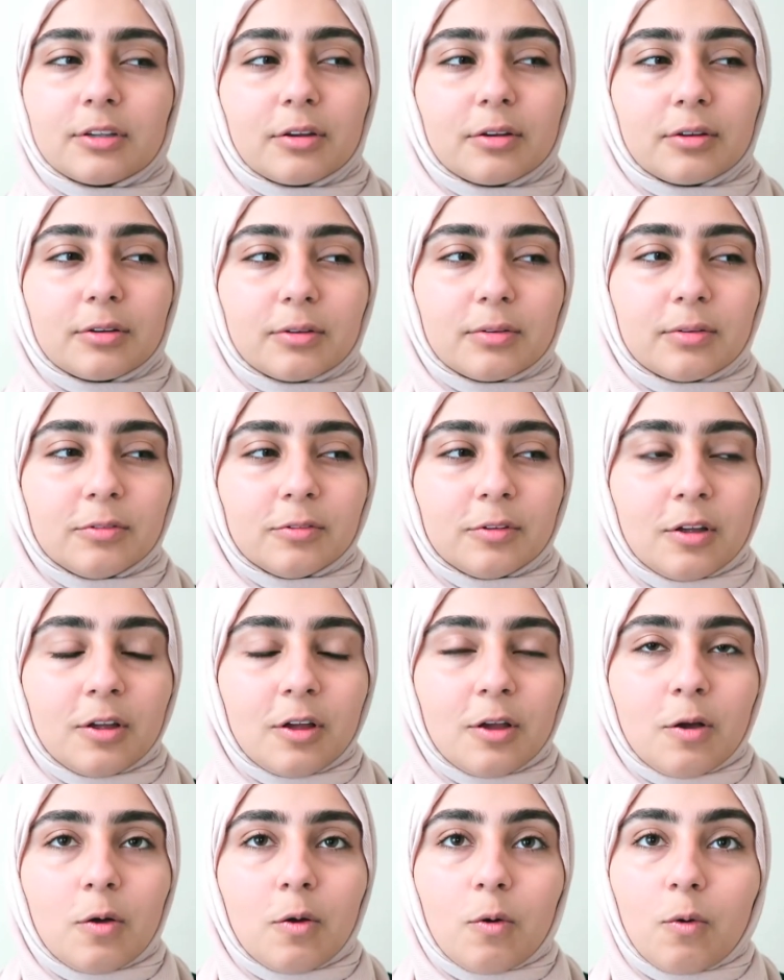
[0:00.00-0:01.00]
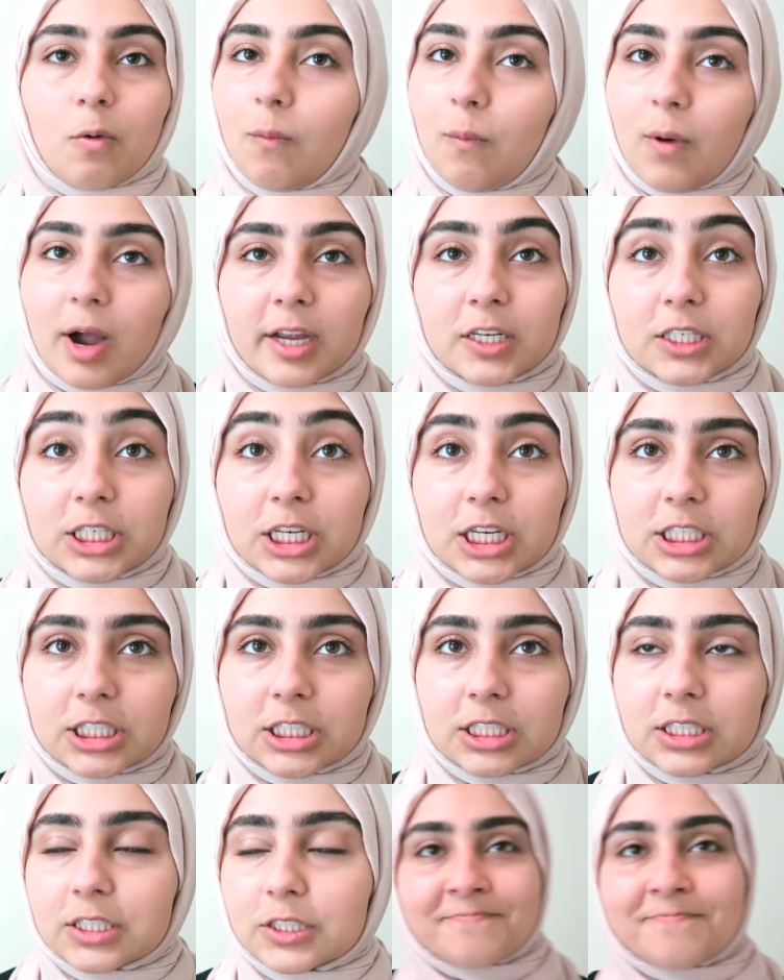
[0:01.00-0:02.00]
so why are you
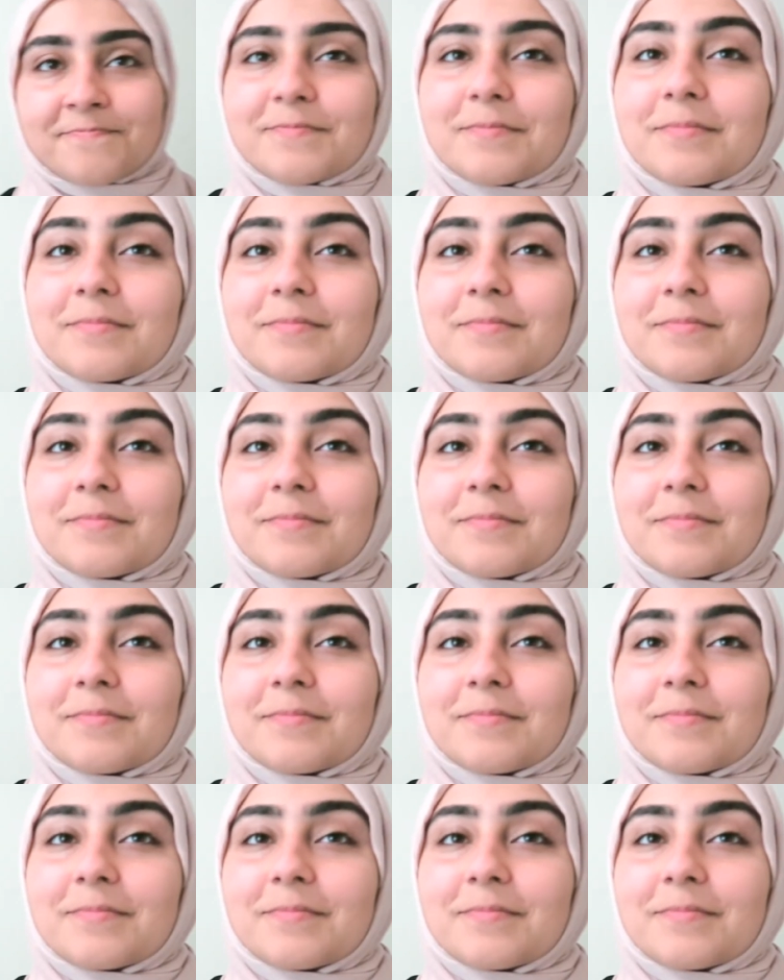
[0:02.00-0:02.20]
judging?